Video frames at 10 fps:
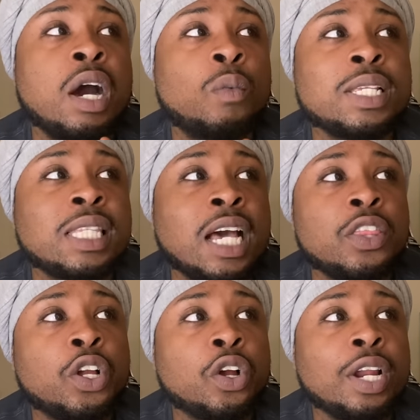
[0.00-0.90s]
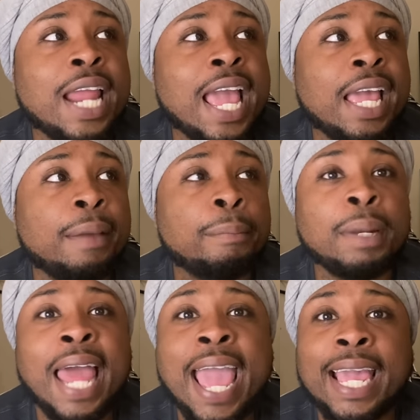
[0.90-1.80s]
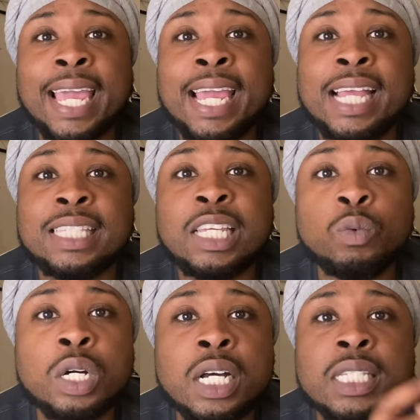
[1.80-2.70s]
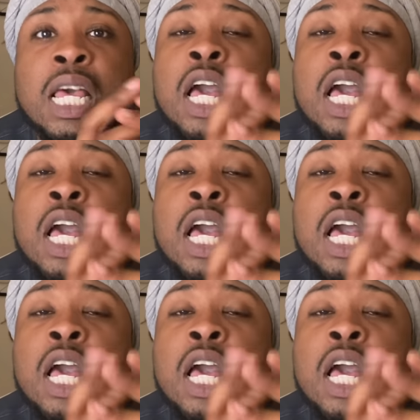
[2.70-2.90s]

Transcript: what's the other girl name? Black and T. Woods.